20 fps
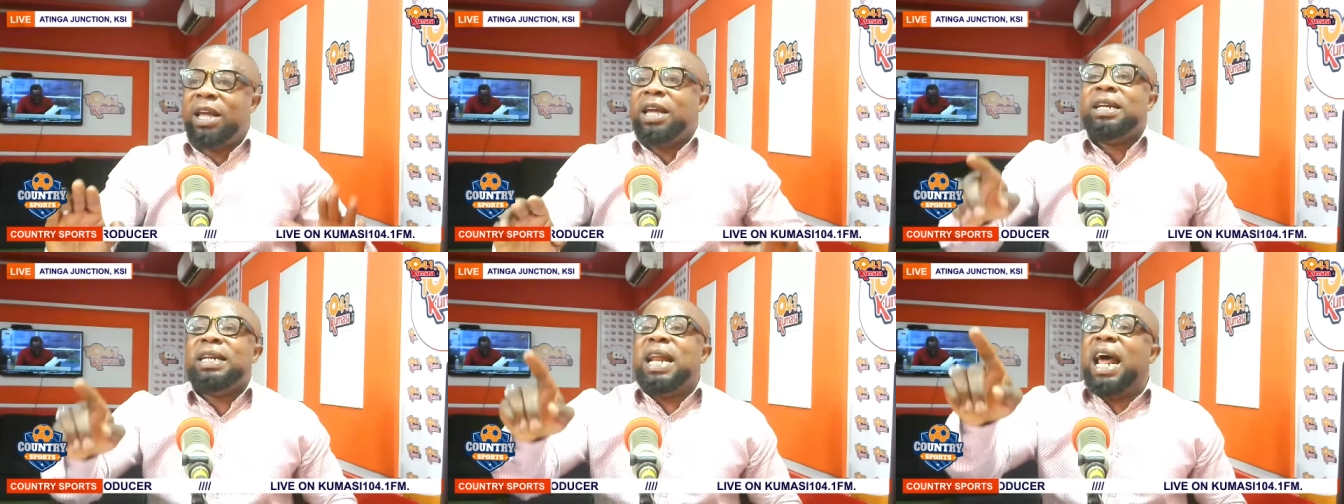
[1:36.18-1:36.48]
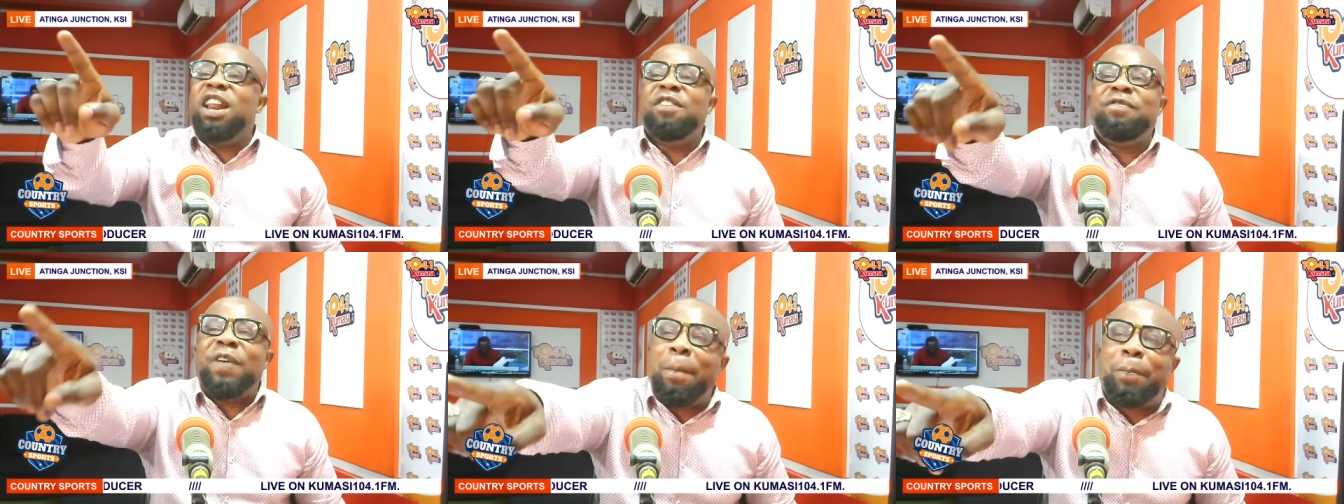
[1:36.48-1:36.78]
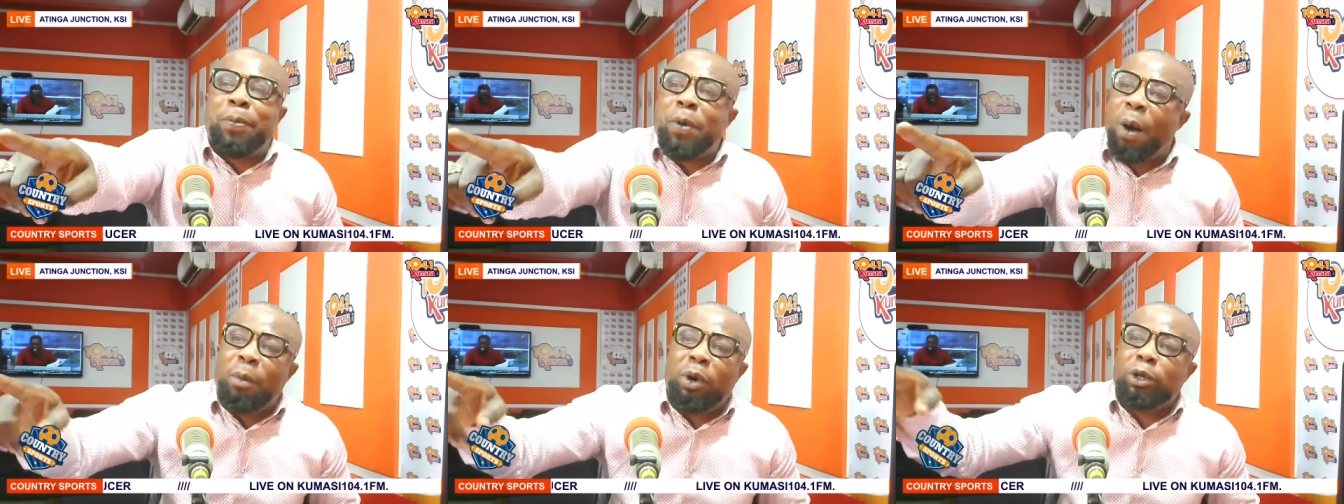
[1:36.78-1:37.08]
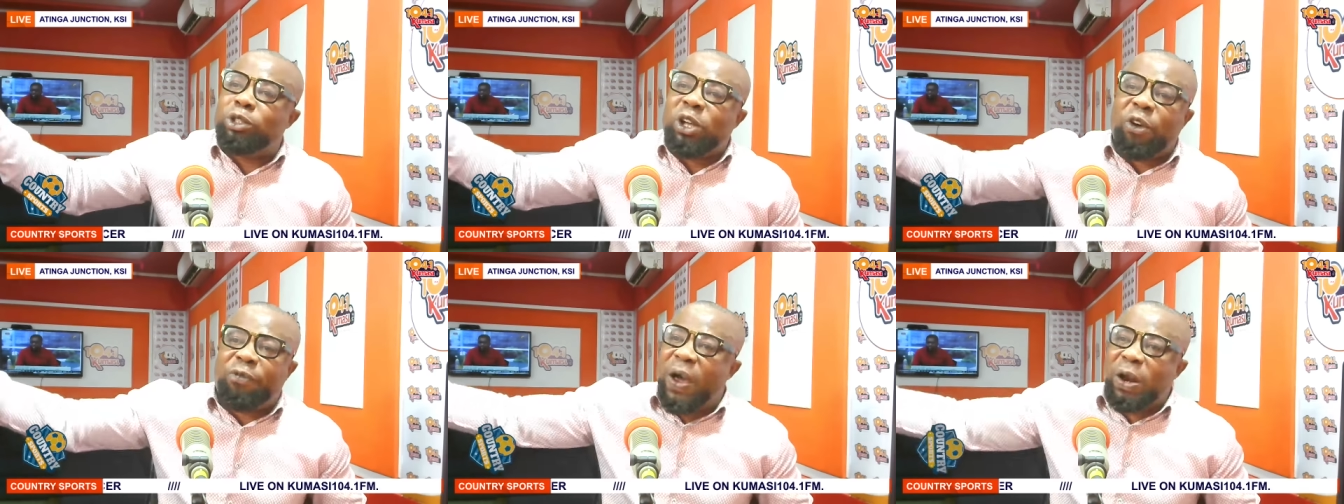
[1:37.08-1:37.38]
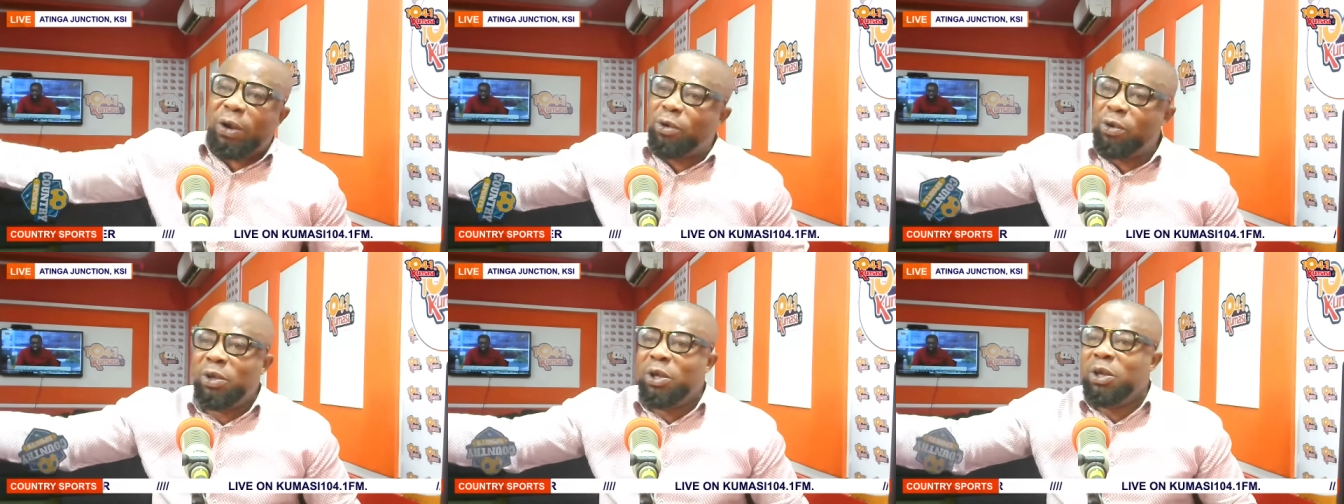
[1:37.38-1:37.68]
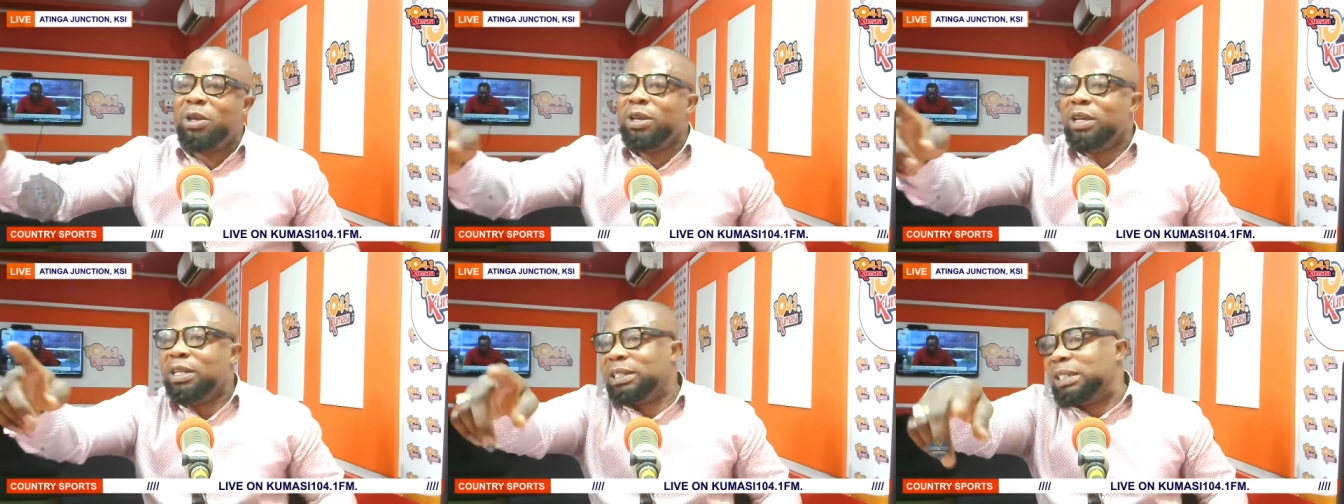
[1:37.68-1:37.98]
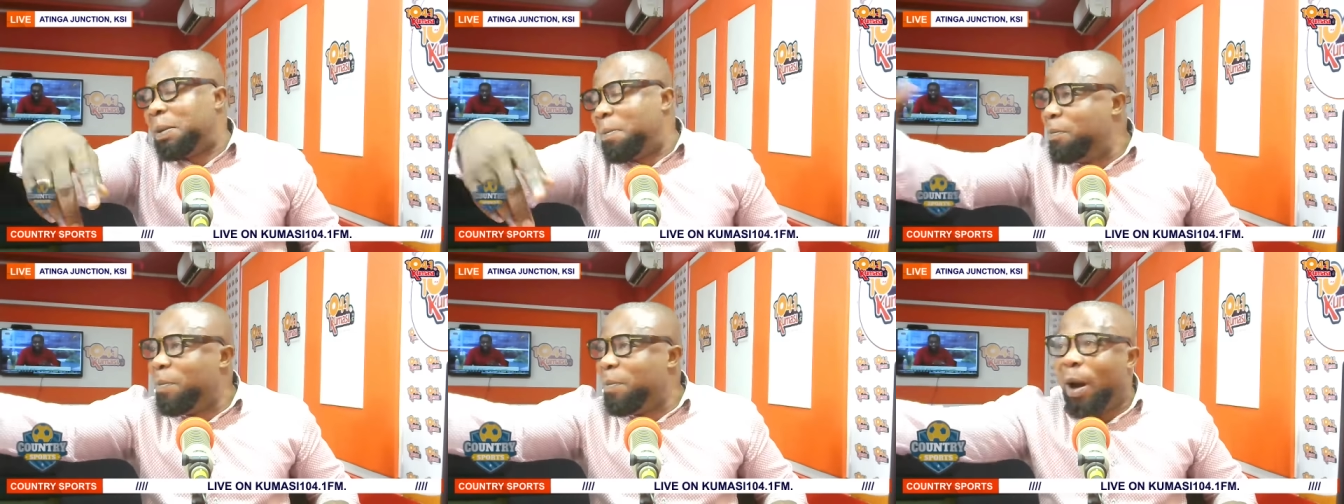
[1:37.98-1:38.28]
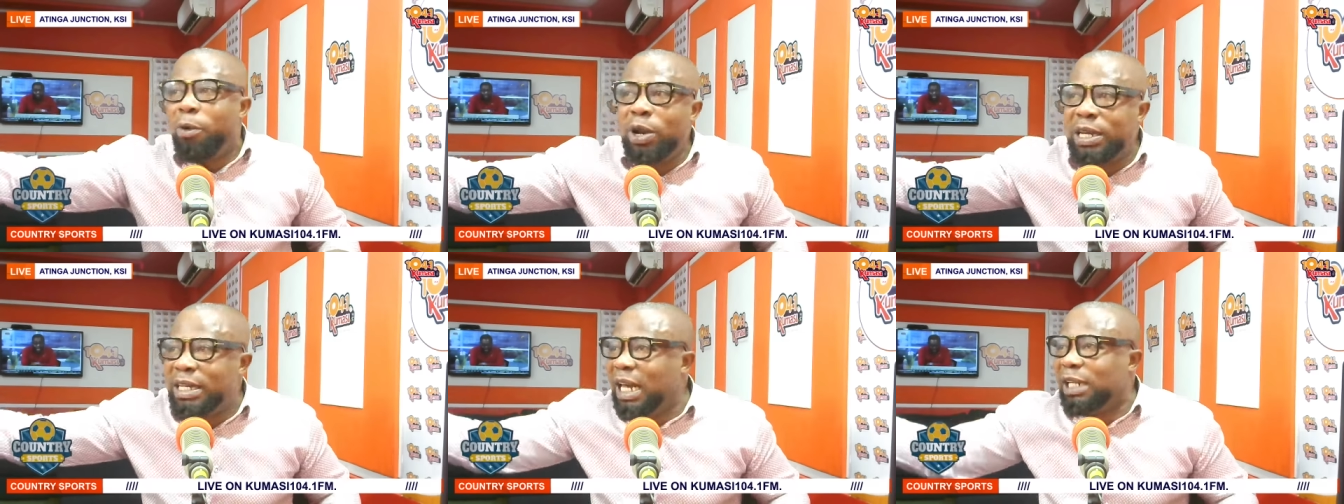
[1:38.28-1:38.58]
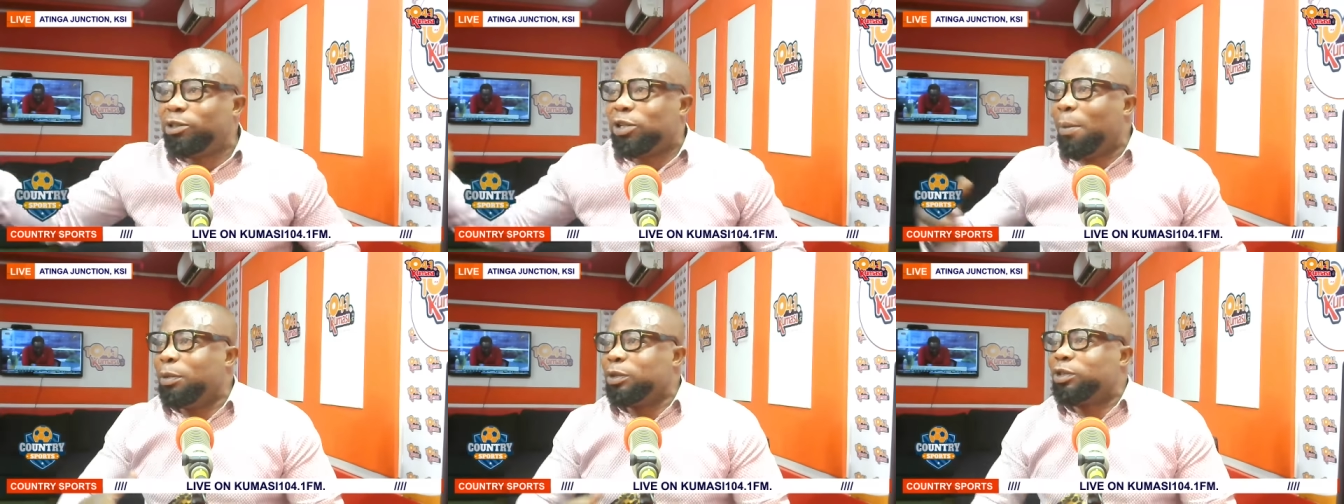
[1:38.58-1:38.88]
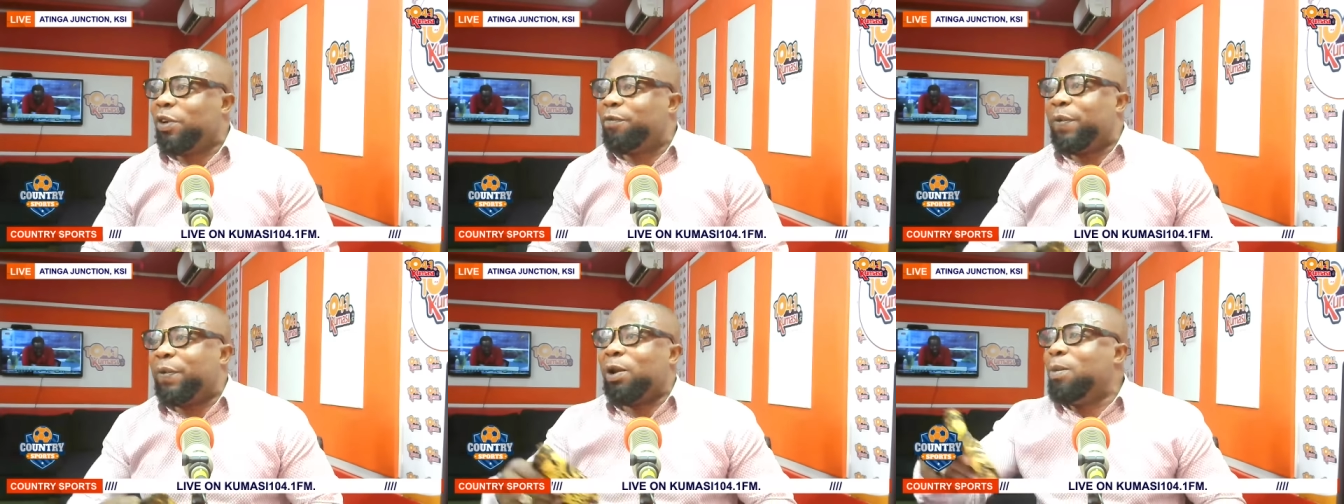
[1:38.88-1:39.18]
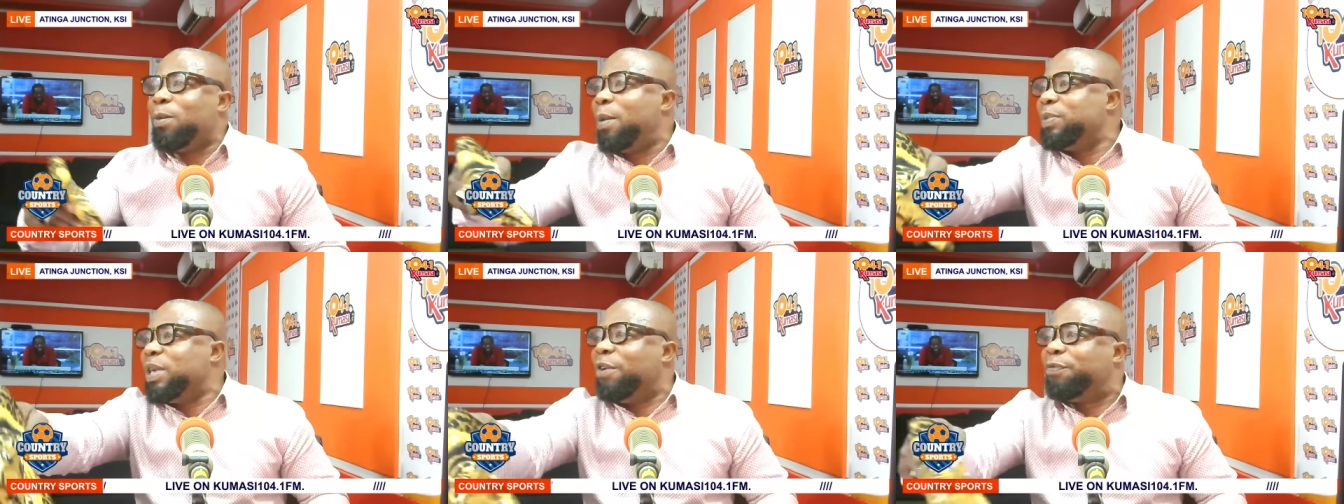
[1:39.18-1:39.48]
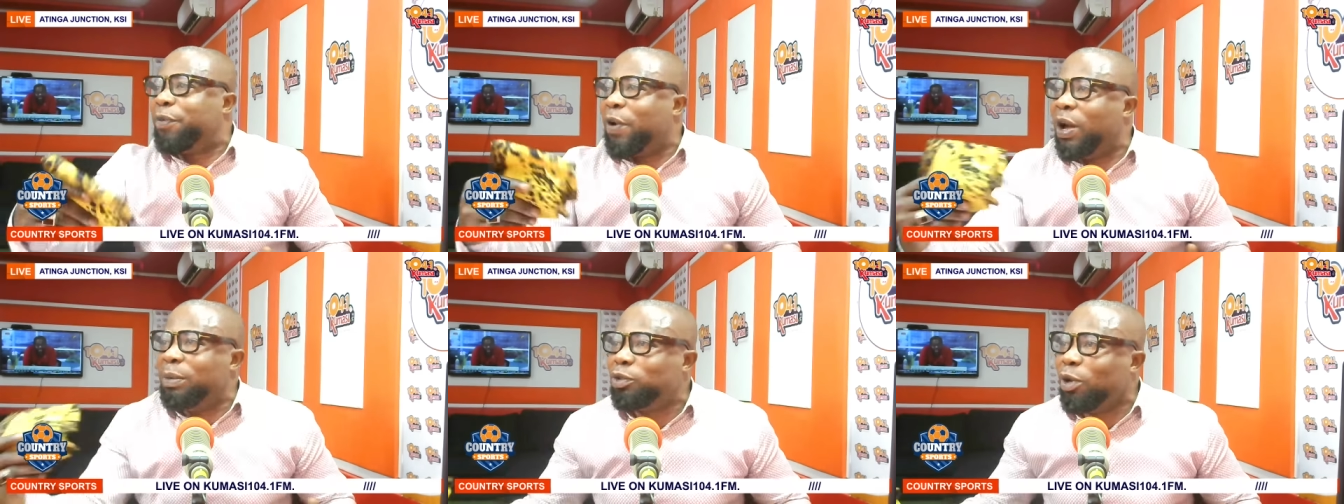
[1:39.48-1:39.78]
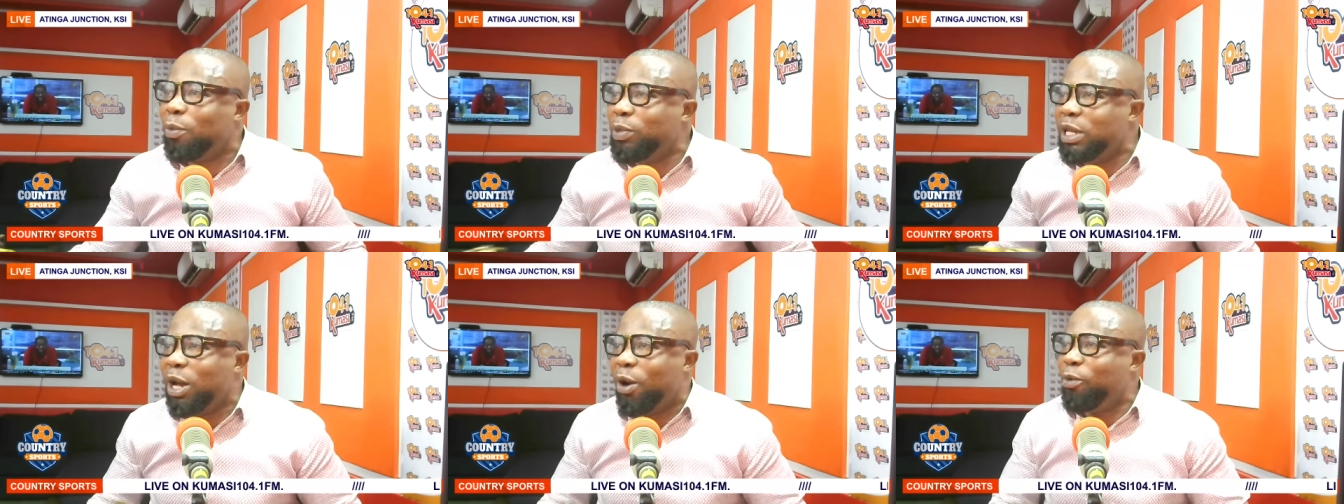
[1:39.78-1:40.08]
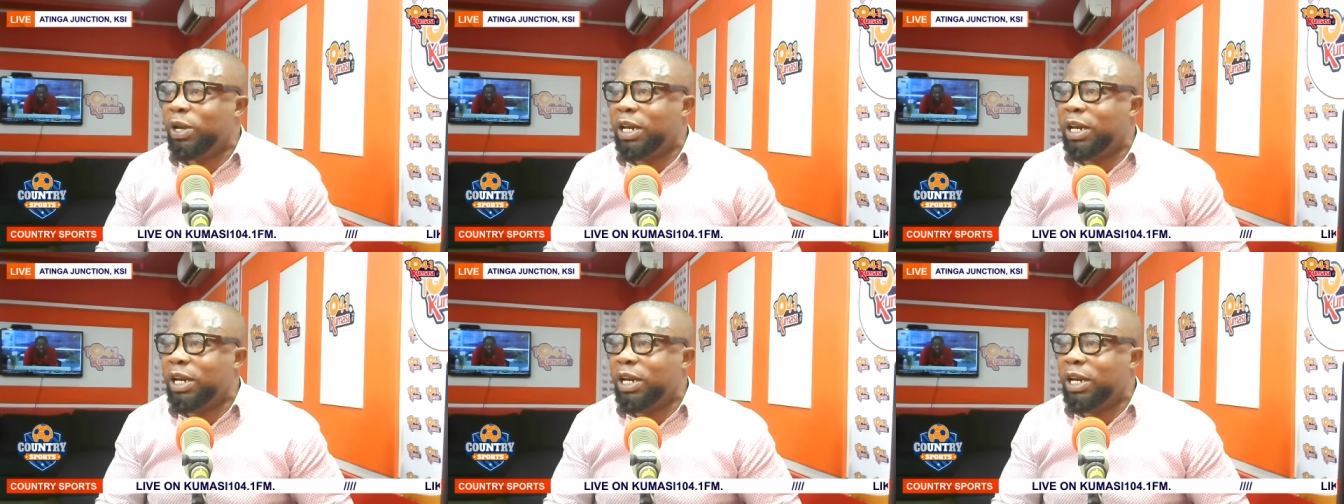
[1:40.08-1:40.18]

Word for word: now Liverpool must suffer no. Some who didn't must suffer. No one for him so many.